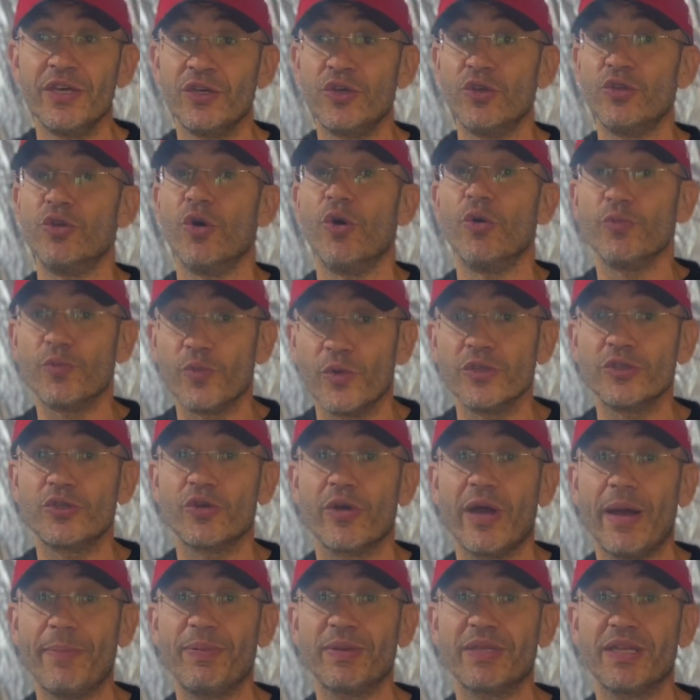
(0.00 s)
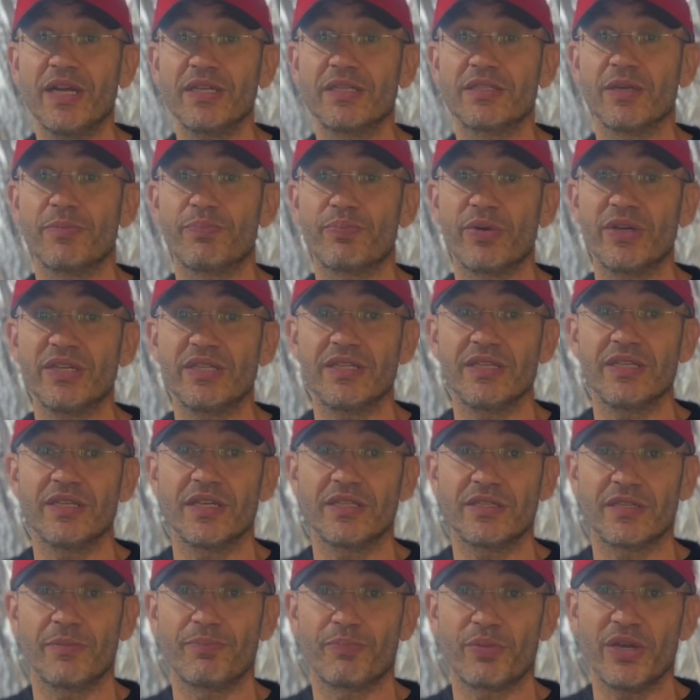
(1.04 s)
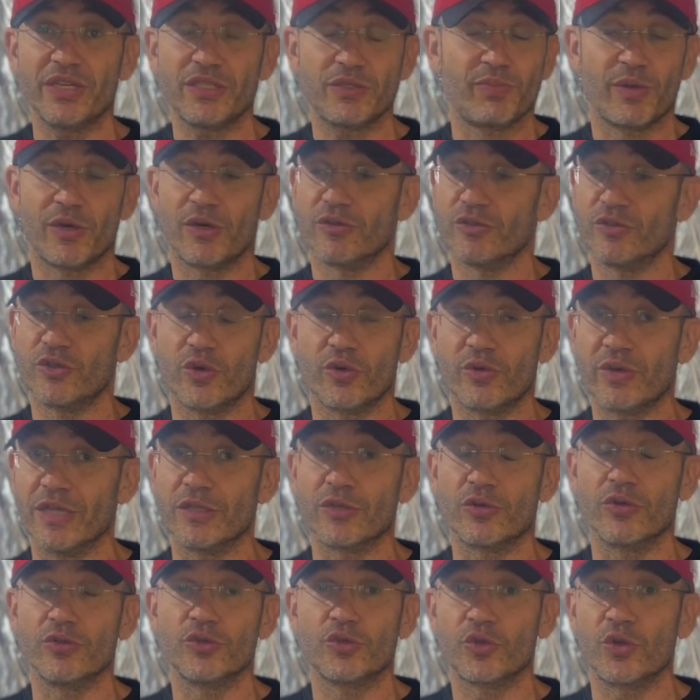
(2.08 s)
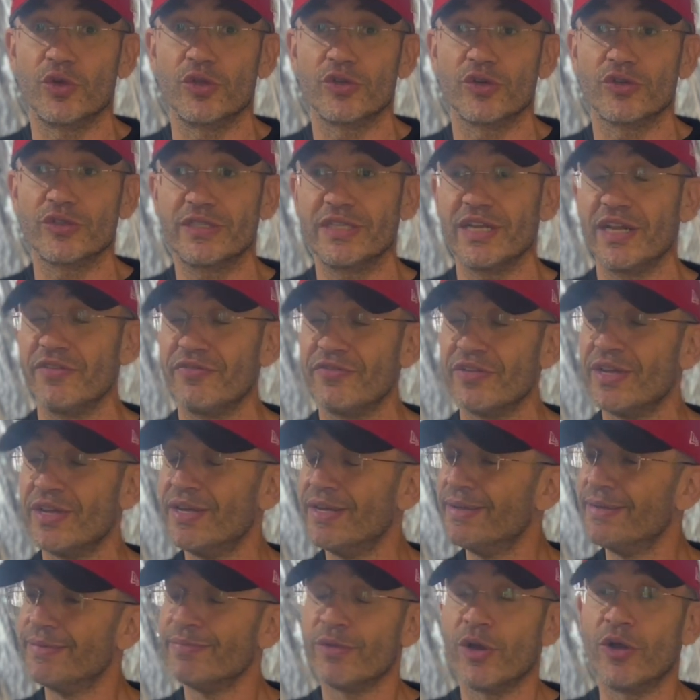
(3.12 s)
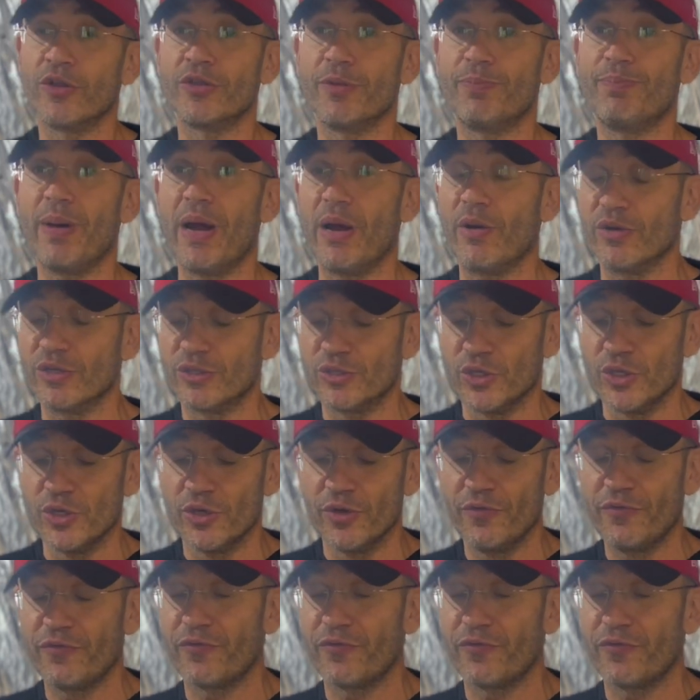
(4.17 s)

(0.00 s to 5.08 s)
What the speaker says: you don't want your appetite suppressed because you can control yourself, all the power to you.